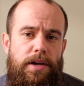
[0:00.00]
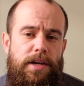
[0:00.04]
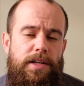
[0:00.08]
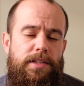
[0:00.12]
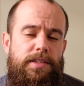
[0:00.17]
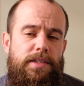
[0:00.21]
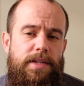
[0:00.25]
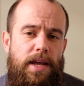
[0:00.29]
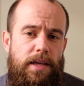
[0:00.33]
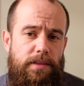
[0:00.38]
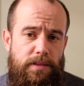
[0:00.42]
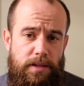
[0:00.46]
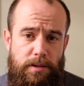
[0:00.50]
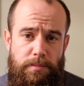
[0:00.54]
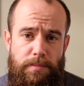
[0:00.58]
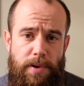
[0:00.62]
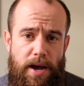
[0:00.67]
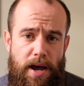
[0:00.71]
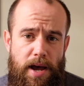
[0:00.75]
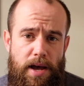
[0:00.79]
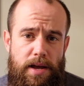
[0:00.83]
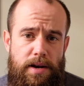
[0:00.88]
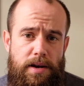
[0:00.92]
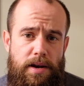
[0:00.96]
It's nothing
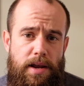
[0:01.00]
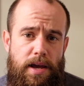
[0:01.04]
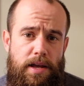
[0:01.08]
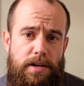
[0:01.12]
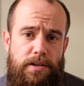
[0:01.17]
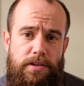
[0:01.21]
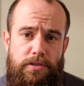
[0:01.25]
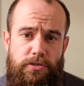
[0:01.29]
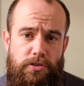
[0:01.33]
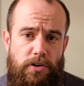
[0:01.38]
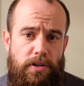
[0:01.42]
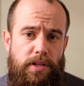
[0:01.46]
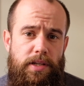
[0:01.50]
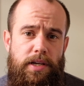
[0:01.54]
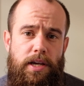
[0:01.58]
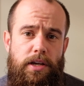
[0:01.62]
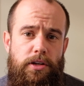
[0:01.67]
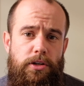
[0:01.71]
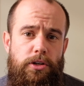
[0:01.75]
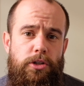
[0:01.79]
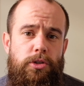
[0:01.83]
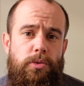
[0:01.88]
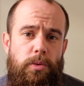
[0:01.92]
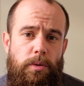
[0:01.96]
bad, and you certainly
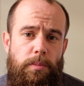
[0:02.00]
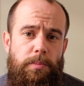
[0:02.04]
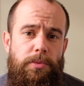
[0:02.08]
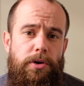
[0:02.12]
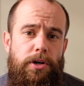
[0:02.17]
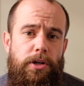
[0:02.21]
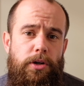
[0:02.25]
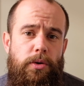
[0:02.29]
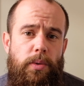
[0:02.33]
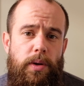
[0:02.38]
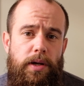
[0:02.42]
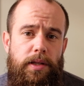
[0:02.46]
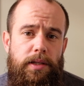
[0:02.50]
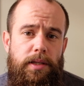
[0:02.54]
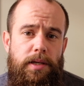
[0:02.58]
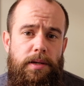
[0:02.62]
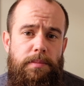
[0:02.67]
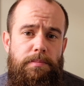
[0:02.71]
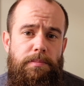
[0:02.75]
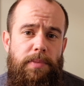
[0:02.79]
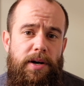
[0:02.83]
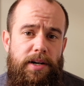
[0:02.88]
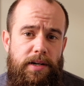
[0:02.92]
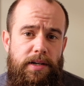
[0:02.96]
get used to it pretty quickly,
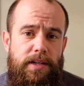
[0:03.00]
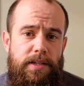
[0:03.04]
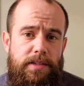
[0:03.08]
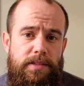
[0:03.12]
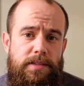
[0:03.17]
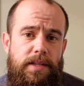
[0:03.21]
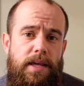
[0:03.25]
but it is